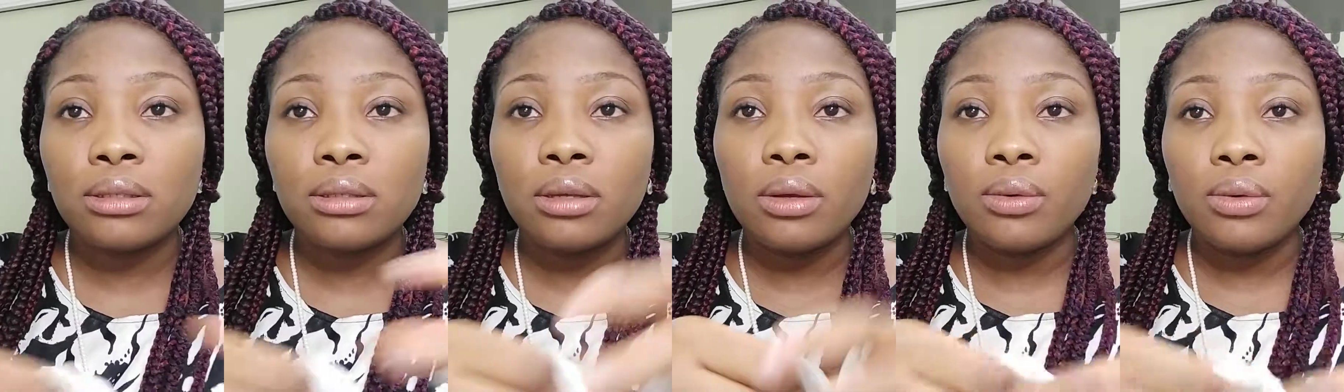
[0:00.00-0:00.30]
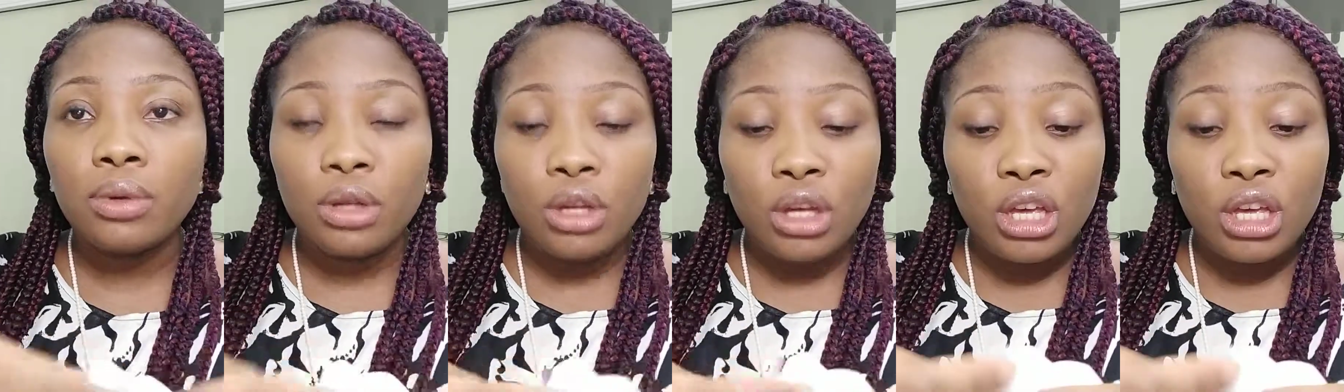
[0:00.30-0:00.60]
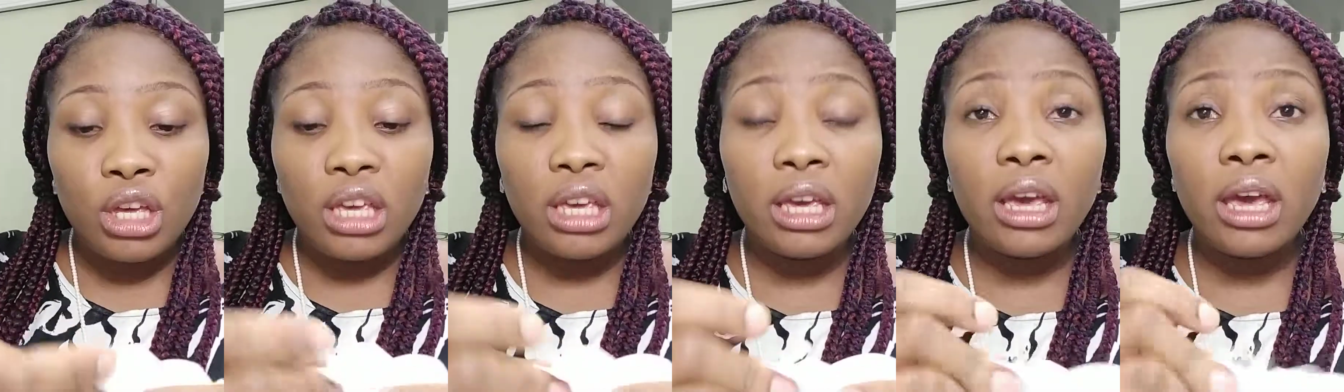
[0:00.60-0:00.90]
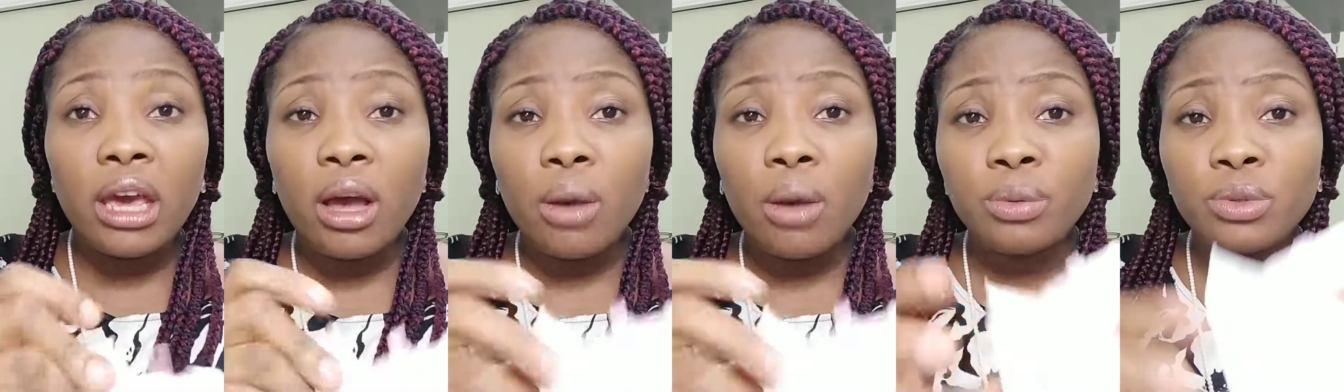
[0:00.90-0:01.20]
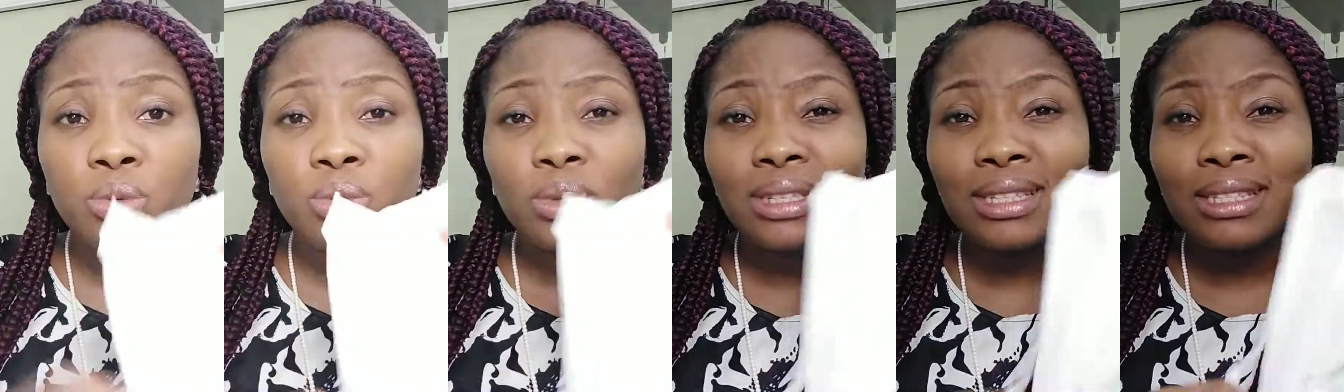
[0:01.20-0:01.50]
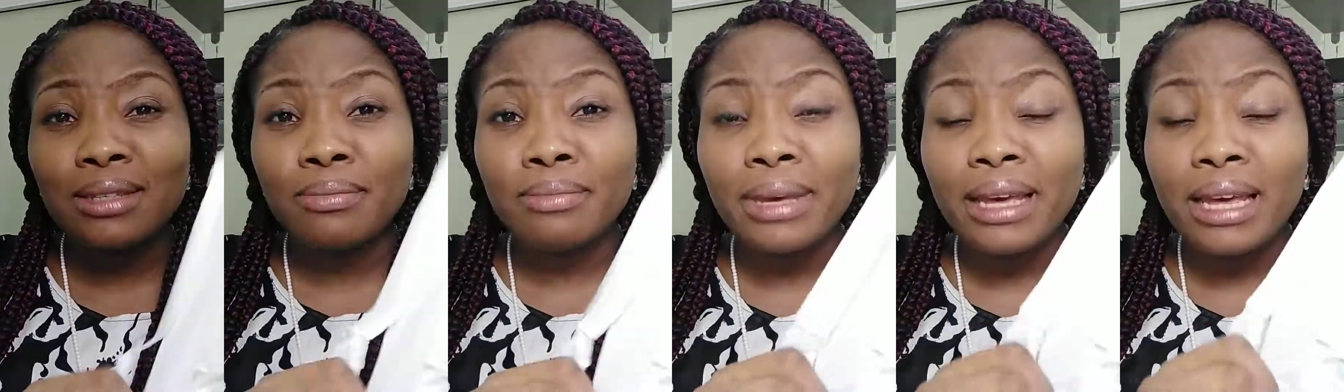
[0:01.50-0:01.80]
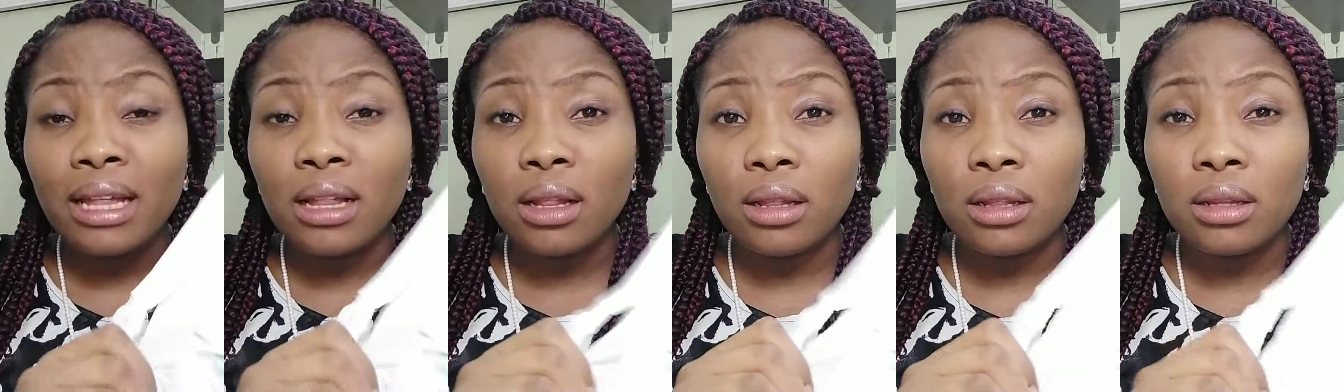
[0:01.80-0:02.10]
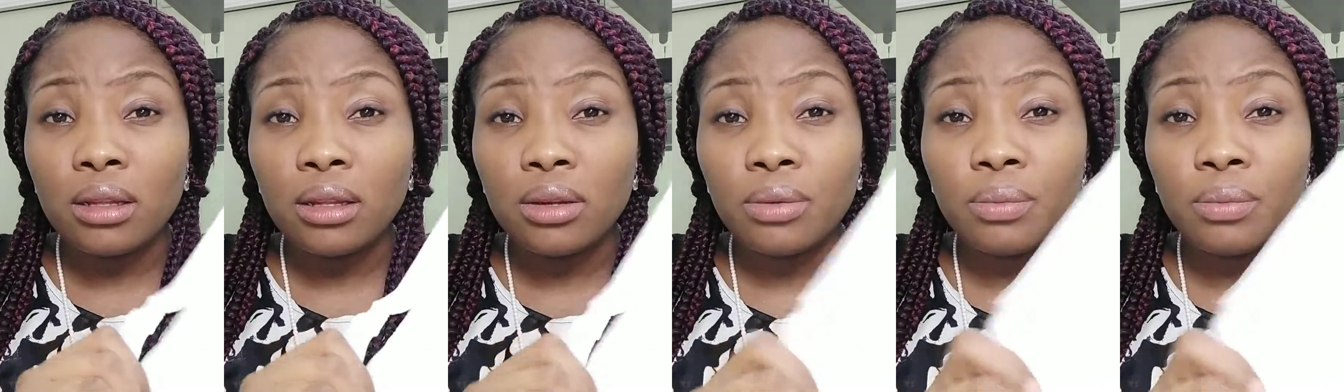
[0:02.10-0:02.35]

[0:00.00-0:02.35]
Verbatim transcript: So it helps with smell.